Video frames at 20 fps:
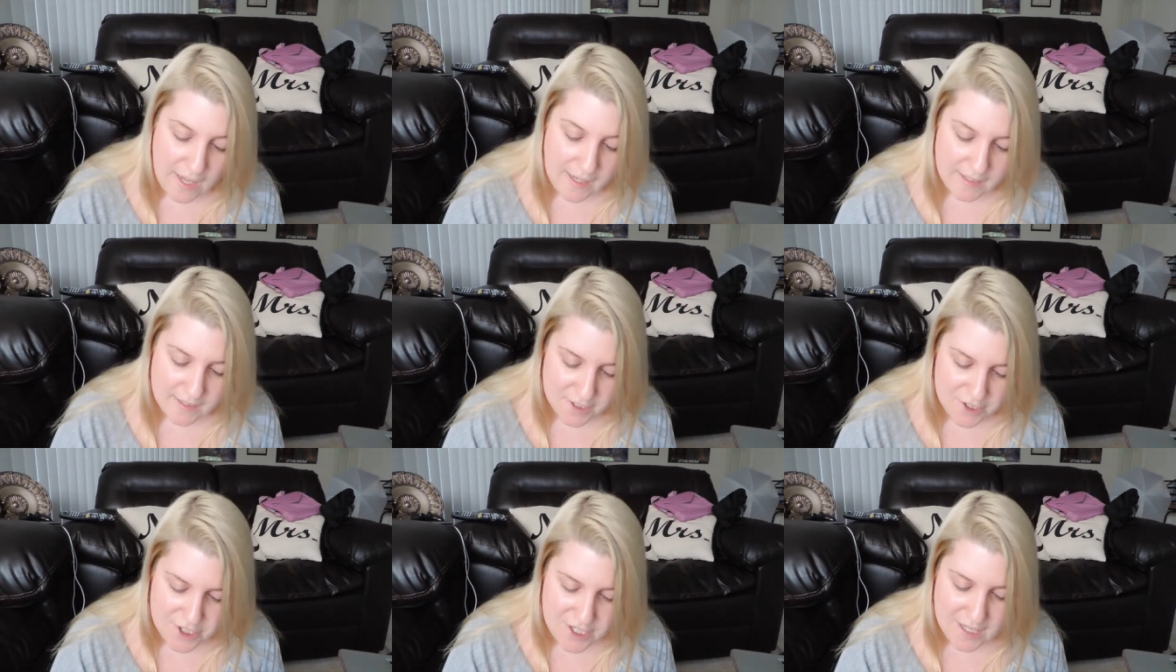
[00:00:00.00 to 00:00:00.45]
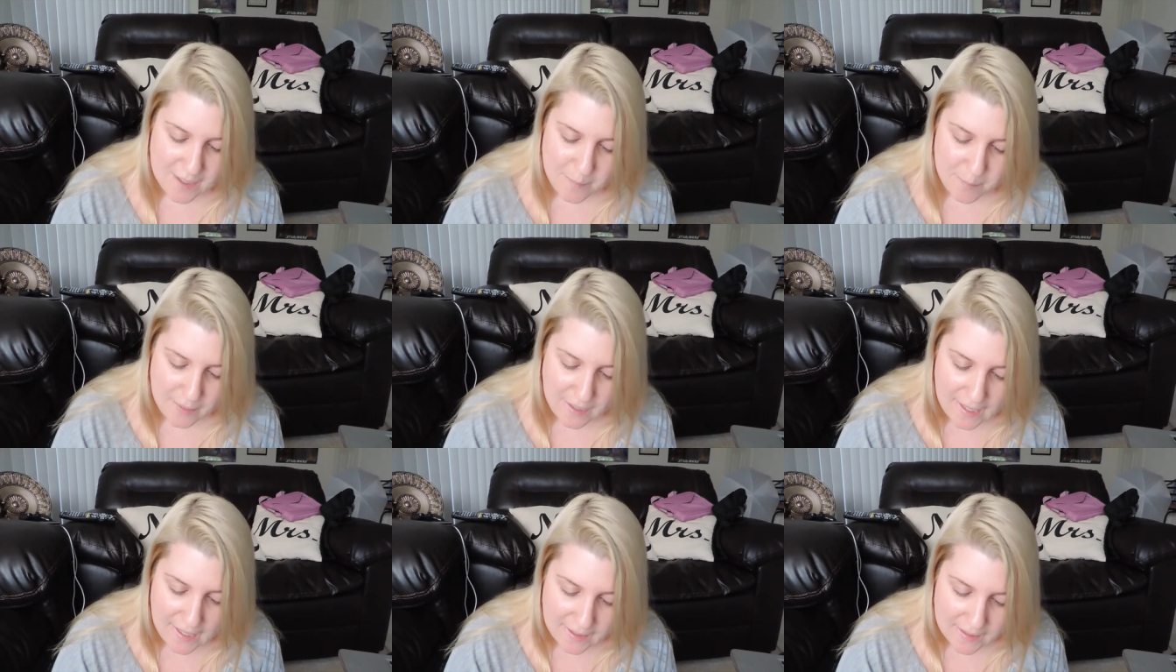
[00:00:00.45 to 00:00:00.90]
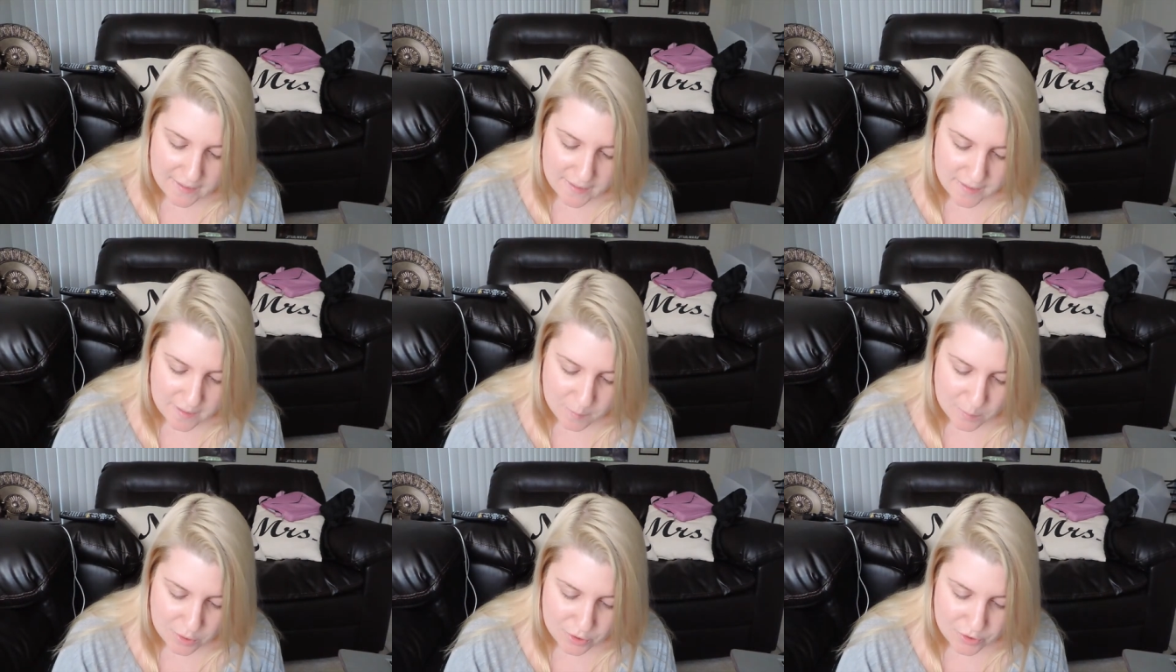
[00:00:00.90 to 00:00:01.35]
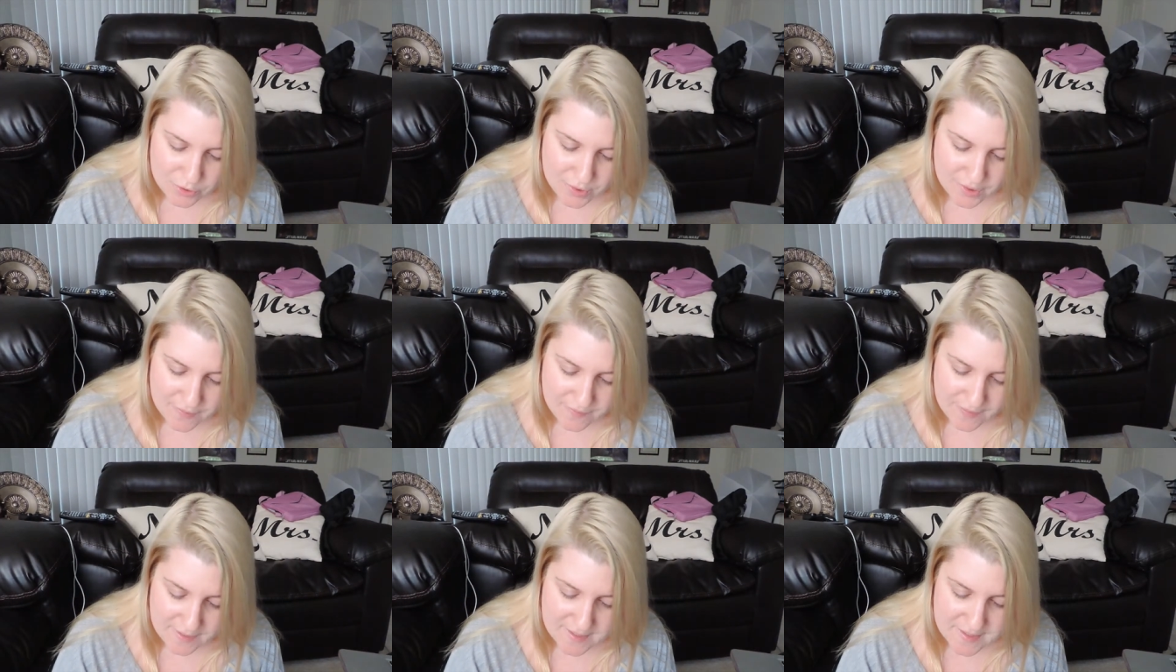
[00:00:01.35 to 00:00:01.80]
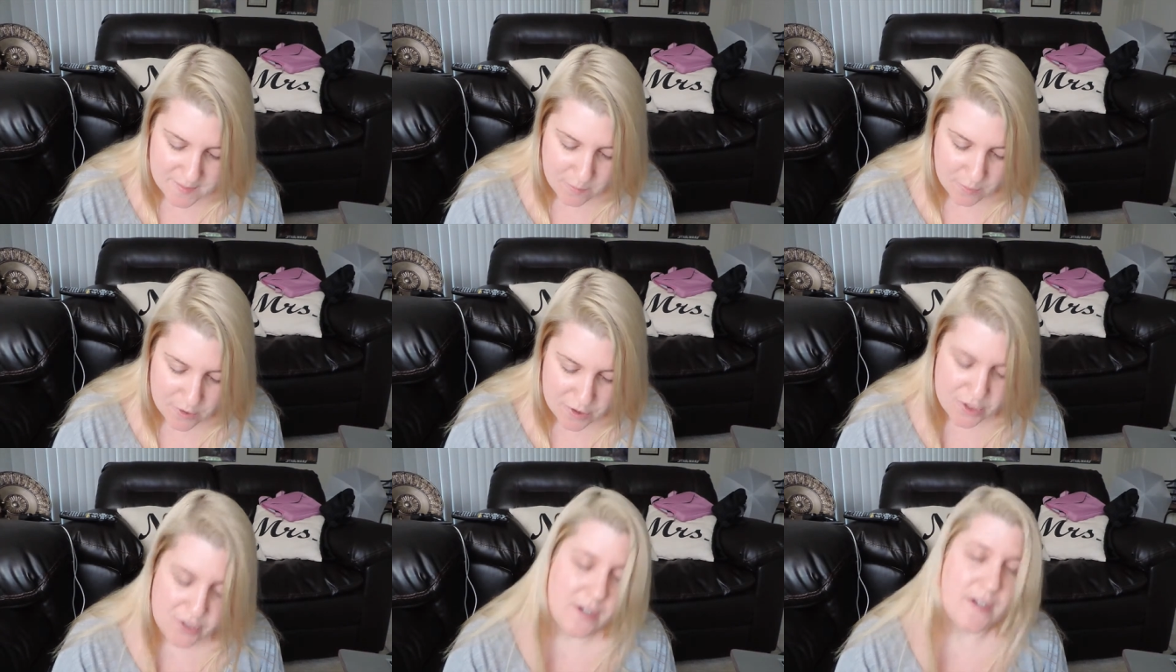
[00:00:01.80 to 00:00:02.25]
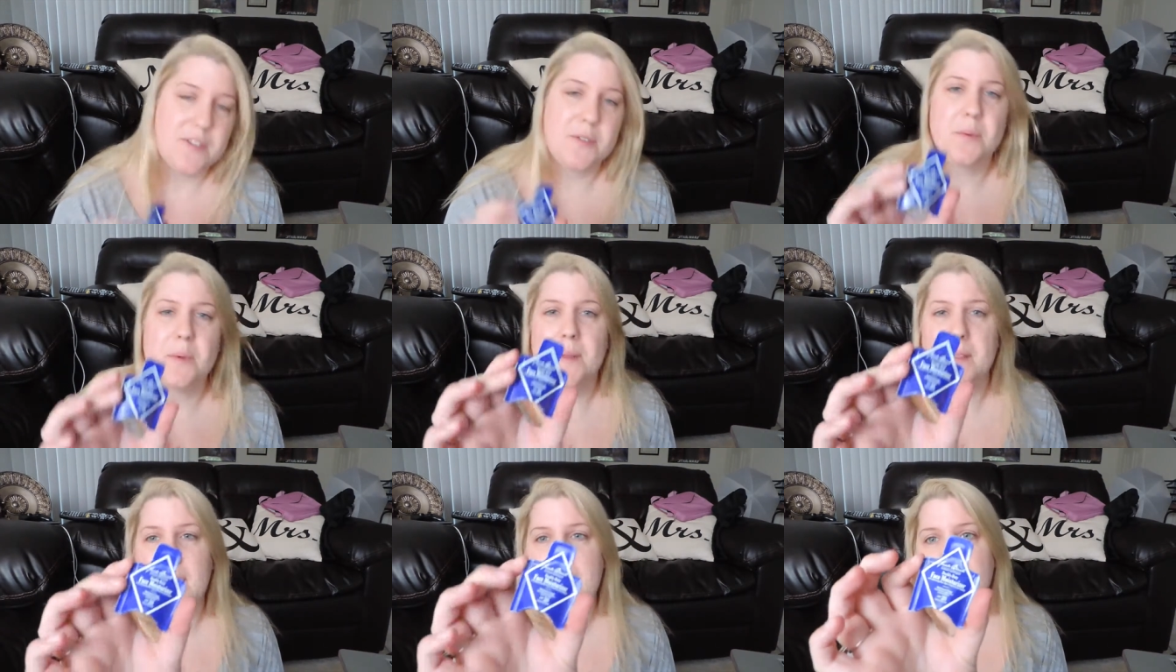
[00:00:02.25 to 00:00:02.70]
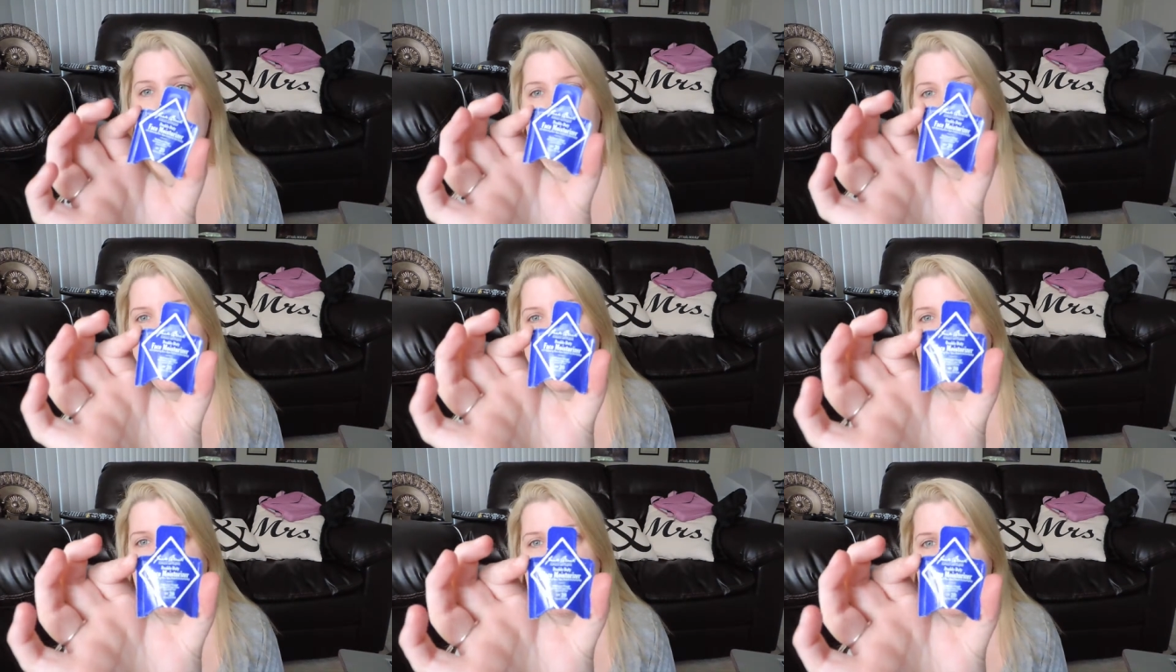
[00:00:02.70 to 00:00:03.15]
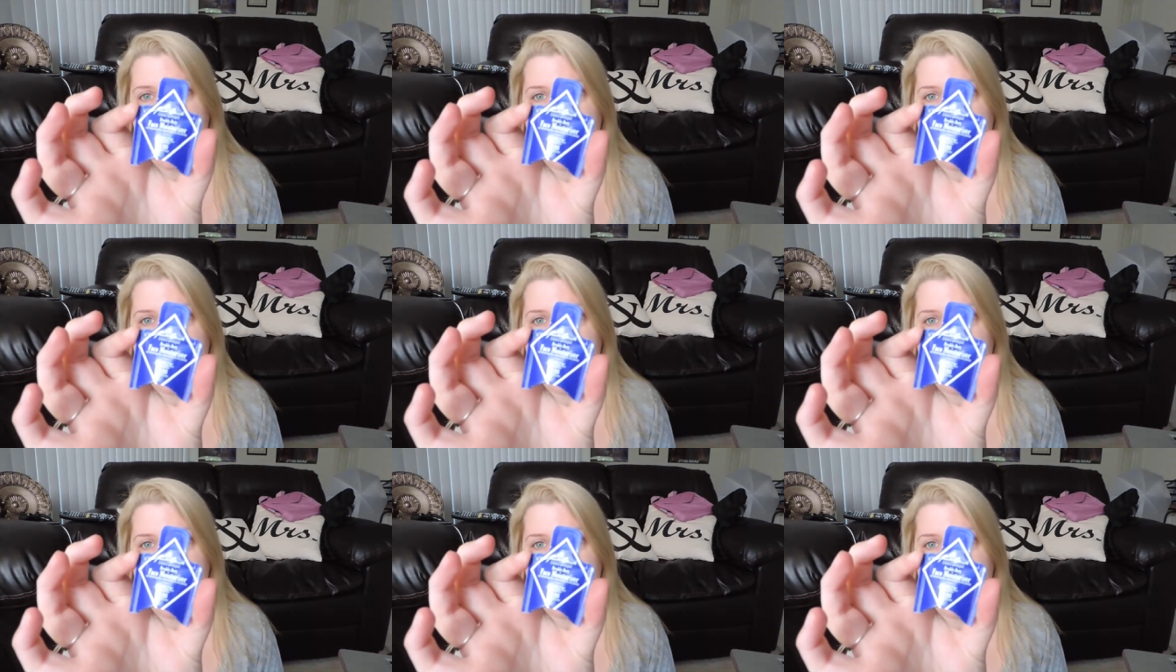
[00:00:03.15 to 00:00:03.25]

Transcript: I got a Jack Black Double Duty Face Moisturizer with SPF